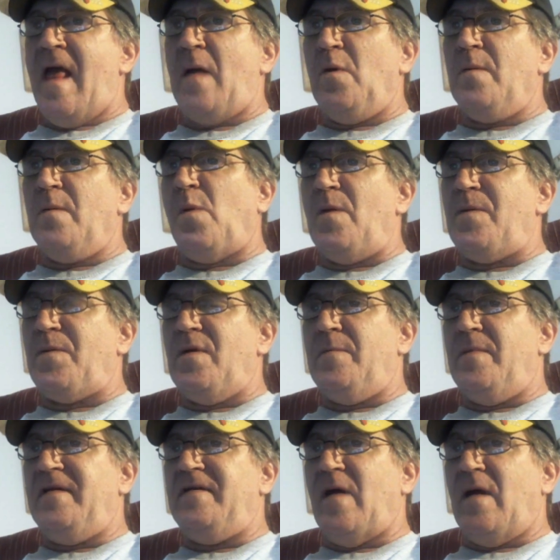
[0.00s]
At
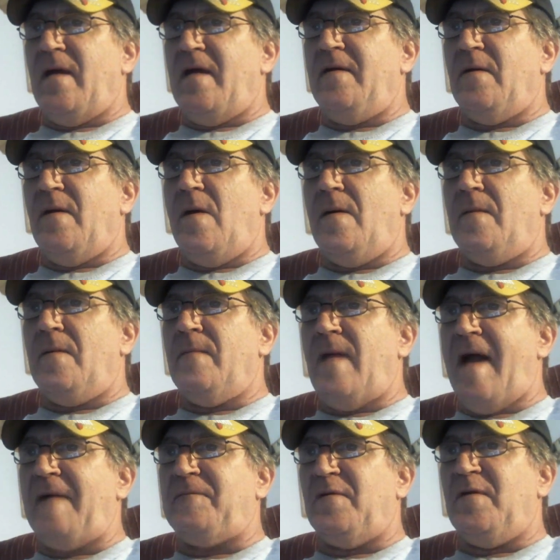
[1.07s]
$1.3 billion later on,
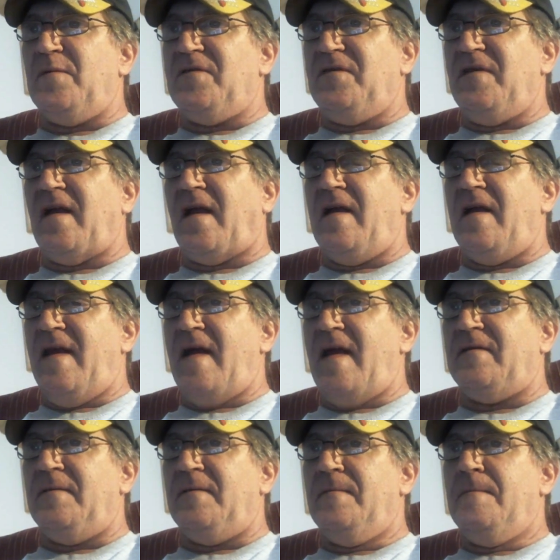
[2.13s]
after it was
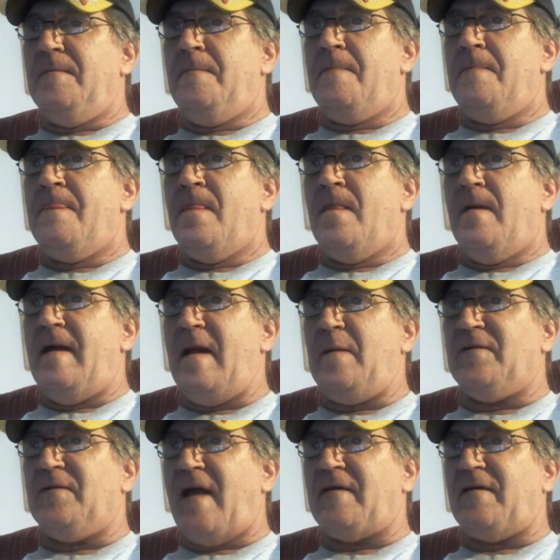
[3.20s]
enacted and it
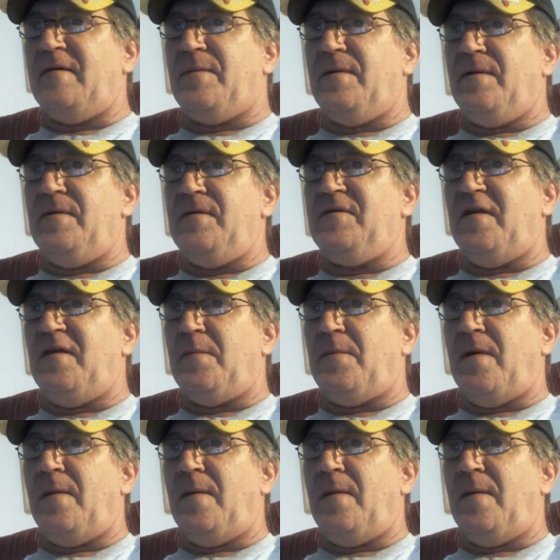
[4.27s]
was actually produced, and the